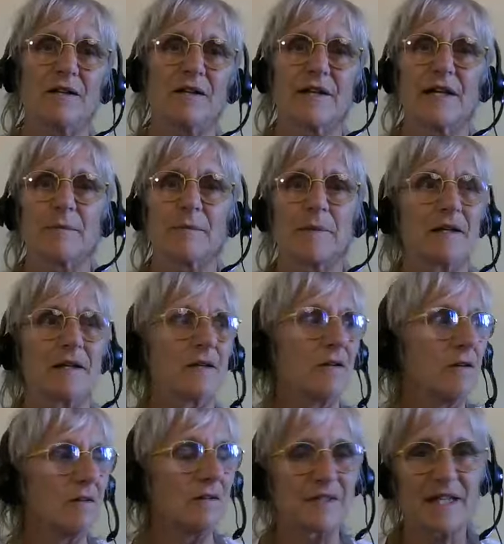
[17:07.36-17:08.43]
you think my
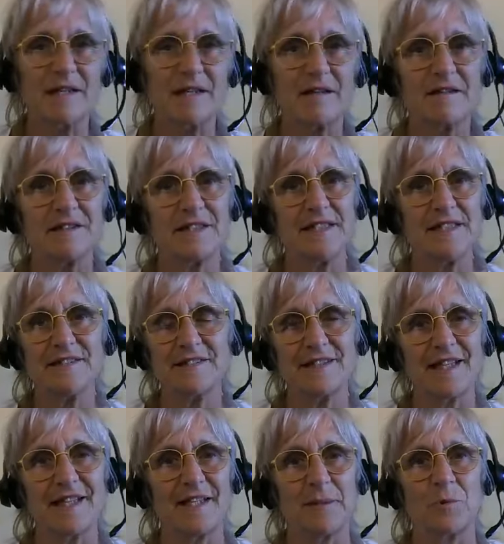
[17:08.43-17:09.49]
god i can't
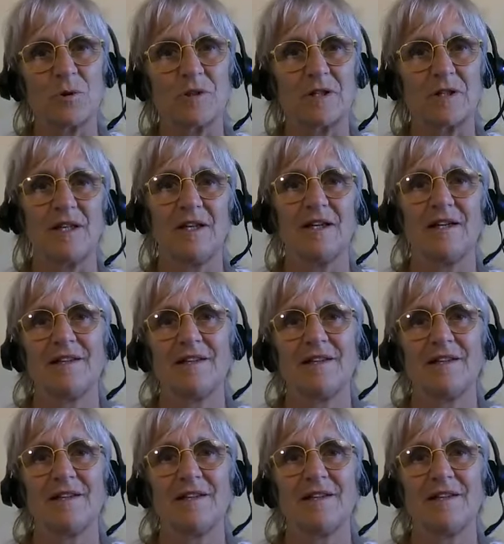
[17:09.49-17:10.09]
listen anymore